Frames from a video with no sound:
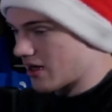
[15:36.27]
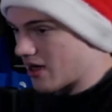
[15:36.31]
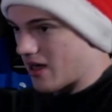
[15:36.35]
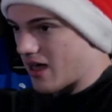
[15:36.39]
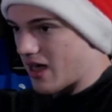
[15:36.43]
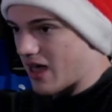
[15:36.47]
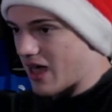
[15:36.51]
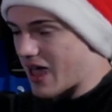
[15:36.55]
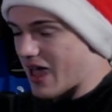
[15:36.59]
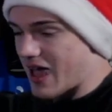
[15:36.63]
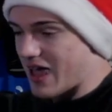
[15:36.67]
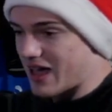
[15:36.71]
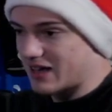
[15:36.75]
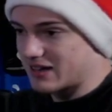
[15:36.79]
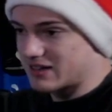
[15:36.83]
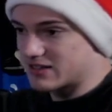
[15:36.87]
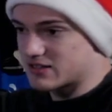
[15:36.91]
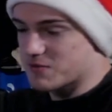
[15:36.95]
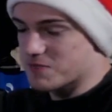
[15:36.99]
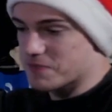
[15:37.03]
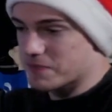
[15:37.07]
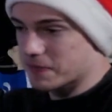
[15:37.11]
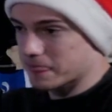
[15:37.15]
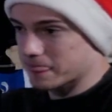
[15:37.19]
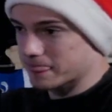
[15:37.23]
And
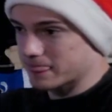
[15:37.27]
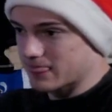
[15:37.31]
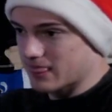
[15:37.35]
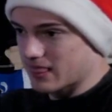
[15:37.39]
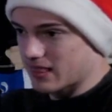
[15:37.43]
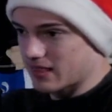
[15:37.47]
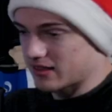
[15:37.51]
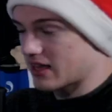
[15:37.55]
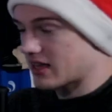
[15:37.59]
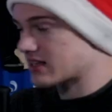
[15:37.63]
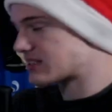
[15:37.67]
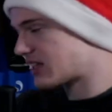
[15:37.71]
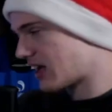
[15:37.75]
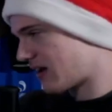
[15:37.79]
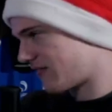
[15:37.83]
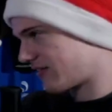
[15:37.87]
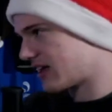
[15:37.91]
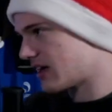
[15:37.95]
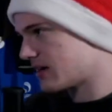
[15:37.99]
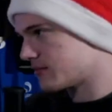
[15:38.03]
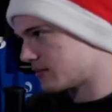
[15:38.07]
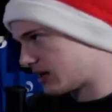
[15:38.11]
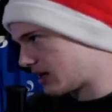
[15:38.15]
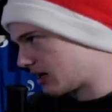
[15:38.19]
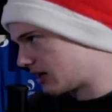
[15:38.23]
yes, they have the
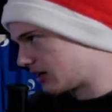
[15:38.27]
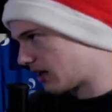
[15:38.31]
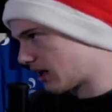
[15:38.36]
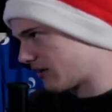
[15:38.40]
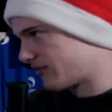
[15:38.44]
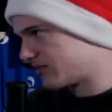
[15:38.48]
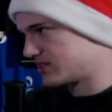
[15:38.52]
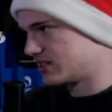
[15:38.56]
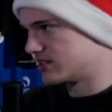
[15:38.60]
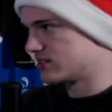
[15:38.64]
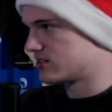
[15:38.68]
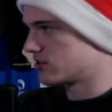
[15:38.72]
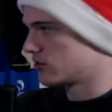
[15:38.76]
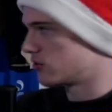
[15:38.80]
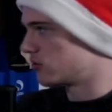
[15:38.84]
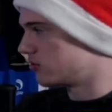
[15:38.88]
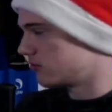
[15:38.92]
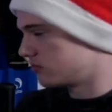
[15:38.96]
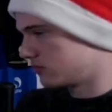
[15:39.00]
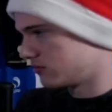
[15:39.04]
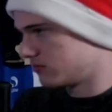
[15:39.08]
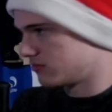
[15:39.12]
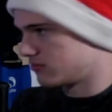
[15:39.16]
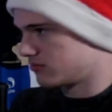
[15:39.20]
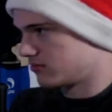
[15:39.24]
game in hand, obviously, so
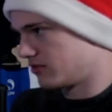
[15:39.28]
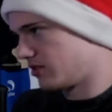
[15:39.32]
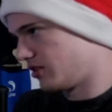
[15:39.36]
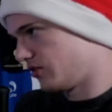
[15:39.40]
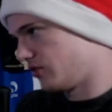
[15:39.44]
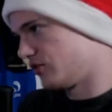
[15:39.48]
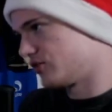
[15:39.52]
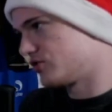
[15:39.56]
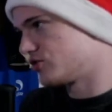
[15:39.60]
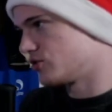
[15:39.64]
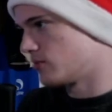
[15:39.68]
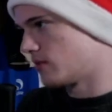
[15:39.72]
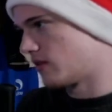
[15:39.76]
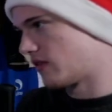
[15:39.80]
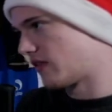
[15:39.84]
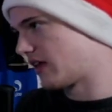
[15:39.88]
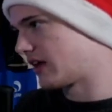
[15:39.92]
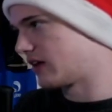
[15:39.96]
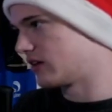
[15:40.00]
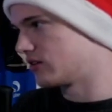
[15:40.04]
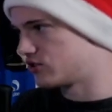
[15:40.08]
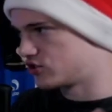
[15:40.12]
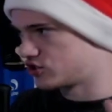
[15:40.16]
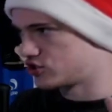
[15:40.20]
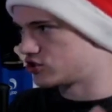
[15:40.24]
you'll assume that
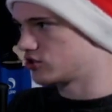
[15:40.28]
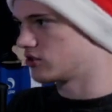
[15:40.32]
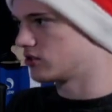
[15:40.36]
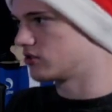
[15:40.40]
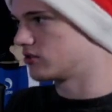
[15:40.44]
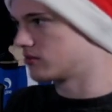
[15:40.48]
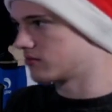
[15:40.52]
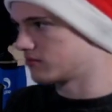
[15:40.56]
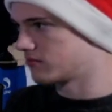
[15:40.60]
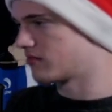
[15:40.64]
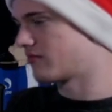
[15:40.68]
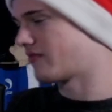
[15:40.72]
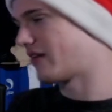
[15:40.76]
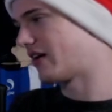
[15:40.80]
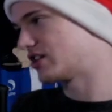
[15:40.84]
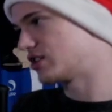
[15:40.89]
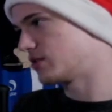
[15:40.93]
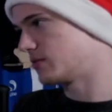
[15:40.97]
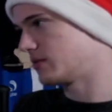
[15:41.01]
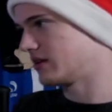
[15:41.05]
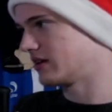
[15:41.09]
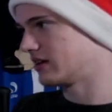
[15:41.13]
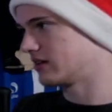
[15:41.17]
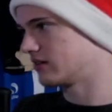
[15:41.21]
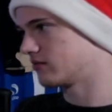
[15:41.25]
they should
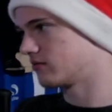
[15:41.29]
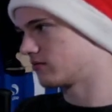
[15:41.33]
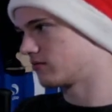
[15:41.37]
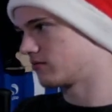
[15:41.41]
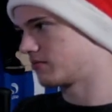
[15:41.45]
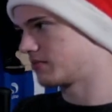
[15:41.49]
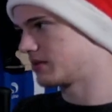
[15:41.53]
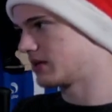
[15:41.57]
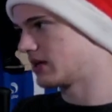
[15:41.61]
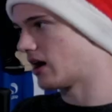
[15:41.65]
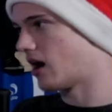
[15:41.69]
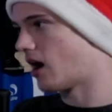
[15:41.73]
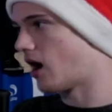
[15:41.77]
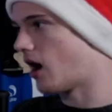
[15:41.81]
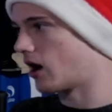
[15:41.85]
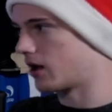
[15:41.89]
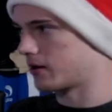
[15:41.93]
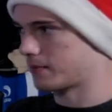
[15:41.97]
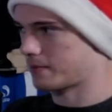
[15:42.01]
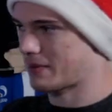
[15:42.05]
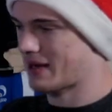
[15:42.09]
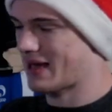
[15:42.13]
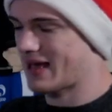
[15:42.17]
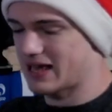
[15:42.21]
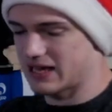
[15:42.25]
eventually be on
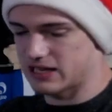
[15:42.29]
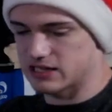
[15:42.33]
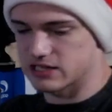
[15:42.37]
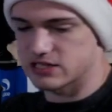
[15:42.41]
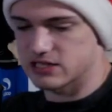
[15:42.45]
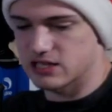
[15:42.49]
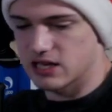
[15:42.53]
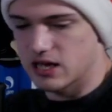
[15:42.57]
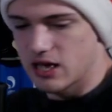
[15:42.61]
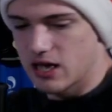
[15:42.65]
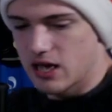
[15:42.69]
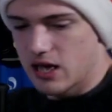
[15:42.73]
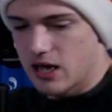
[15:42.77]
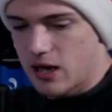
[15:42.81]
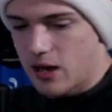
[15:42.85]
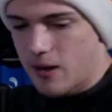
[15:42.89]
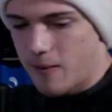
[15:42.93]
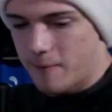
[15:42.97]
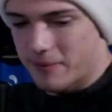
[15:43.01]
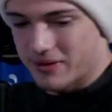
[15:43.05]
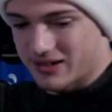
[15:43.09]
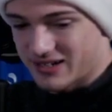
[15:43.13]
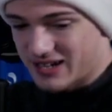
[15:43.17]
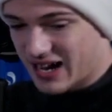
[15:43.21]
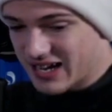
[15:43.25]
pace.
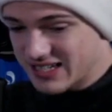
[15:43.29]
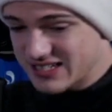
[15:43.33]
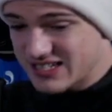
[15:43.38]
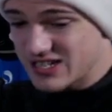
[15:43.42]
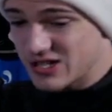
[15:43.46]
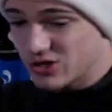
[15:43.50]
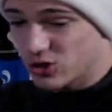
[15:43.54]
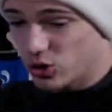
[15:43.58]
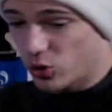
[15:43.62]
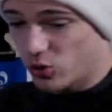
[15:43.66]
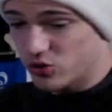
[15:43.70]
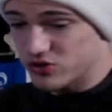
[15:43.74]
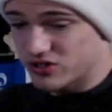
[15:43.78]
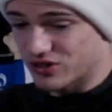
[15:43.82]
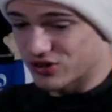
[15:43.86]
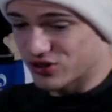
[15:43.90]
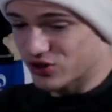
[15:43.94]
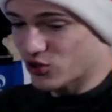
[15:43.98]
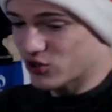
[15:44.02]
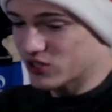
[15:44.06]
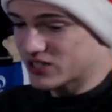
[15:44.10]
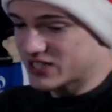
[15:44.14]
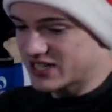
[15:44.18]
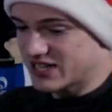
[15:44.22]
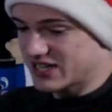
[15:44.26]
But 19 goals in
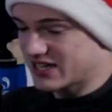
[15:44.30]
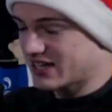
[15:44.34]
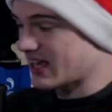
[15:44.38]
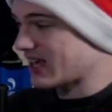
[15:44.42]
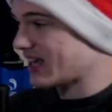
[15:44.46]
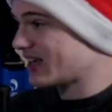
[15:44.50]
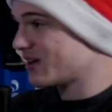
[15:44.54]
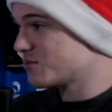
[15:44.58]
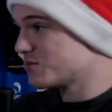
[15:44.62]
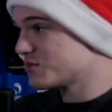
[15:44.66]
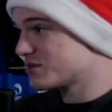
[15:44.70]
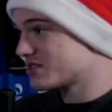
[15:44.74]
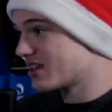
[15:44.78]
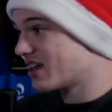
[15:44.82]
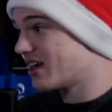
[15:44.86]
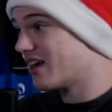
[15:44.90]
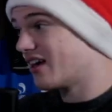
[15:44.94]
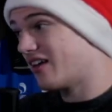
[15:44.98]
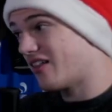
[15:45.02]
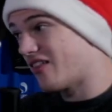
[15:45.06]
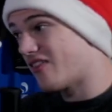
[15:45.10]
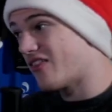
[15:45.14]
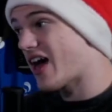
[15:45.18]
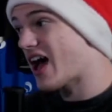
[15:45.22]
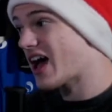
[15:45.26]
13 games,
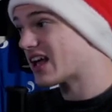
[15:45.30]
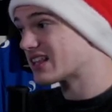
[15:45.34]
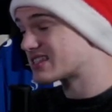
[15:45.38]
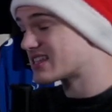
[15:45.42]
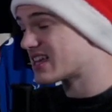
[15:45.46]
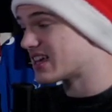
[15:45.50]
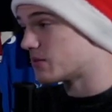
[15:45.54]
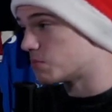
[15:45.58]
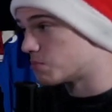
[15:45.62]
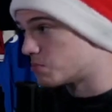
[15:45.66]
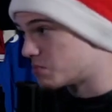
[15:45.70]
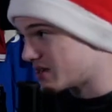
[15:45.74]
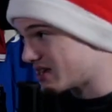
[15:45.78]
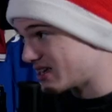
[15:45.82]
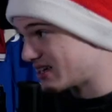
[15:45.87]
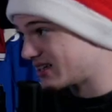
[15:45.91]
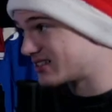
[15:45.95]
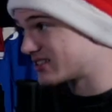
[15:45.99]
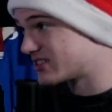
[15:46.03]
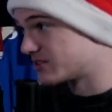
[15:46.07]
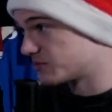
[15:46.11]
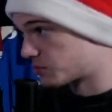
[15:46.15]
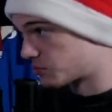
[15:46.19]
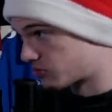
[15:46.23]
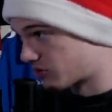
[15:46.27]
that's a big
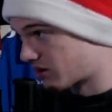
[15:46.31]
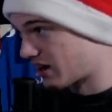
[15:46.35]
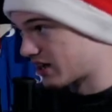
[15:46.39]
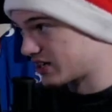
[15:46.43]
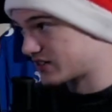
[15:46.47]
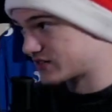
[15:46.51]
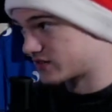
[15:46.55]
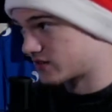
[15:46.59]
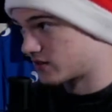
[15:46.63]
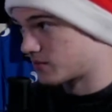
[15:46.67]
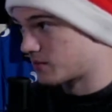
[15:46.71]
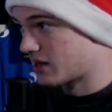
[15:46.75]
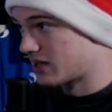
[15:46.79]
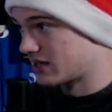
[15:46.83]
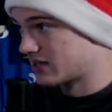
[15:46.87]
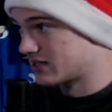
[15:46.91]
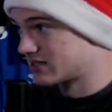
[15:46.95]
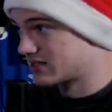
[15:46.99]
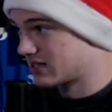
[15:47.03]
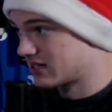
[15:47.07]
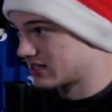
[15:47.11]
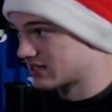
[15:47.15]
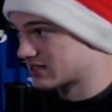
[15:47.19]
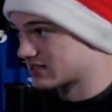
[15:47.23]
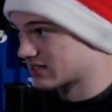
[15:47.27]
surprise for a Man City side.